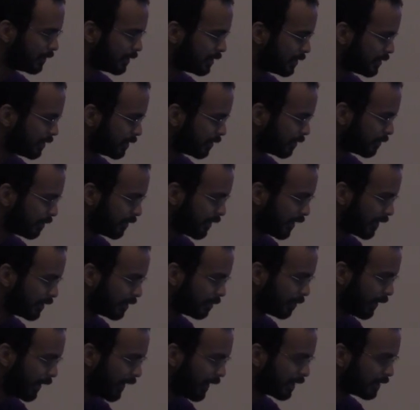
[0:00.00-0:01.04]
this year than we've had in
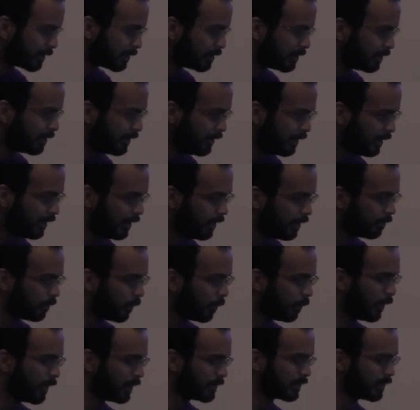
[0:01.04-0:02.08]
the past.
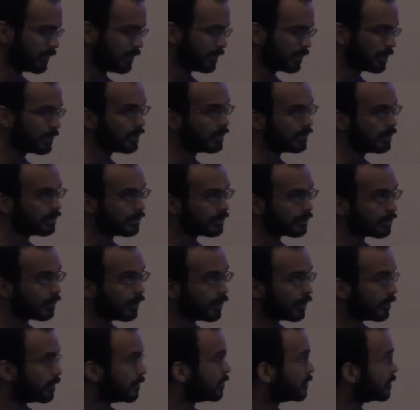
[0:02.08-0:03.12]
But basically this is
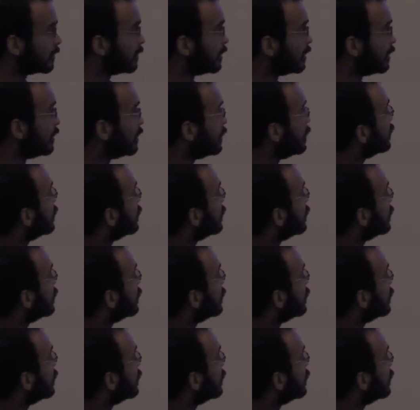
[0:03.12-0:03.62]
largely